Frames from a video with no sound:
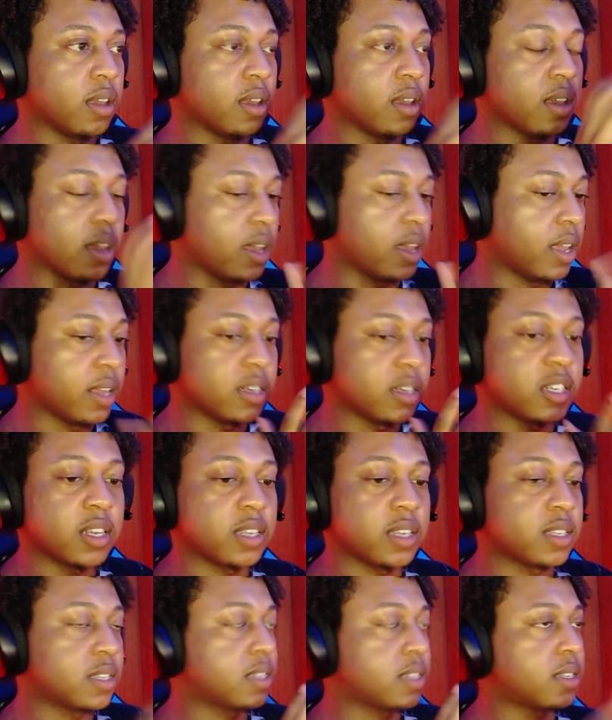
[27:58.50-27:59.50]

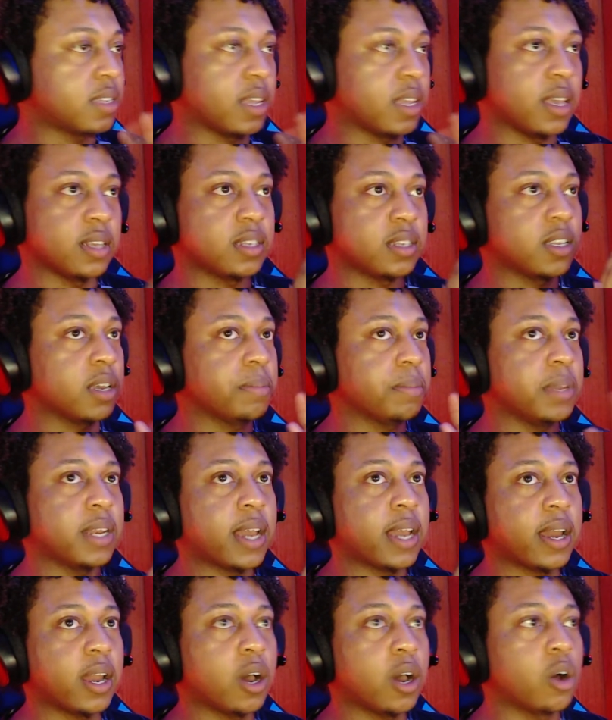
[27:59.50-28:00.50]
It took me
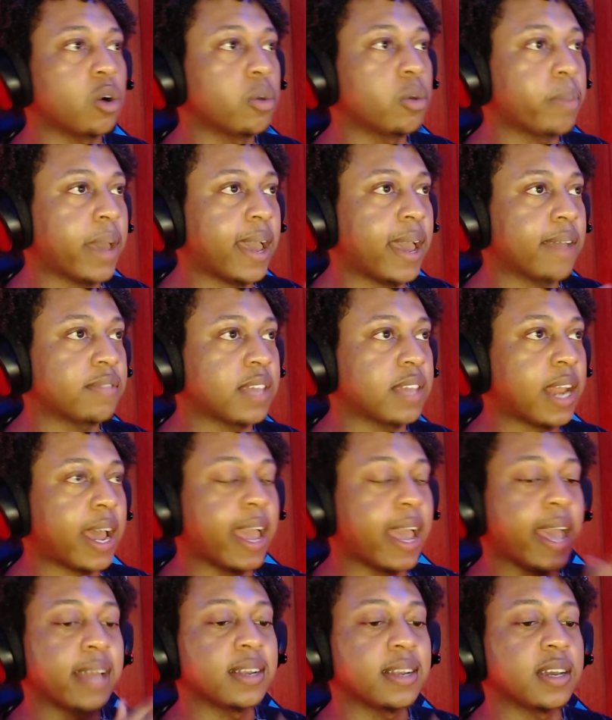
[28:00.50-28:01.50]
down a whole path that I
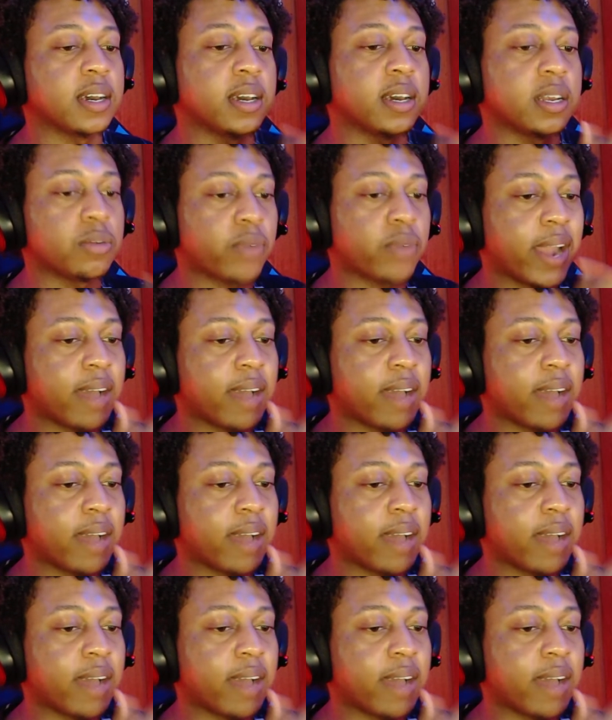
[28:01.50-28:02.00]
had to unravel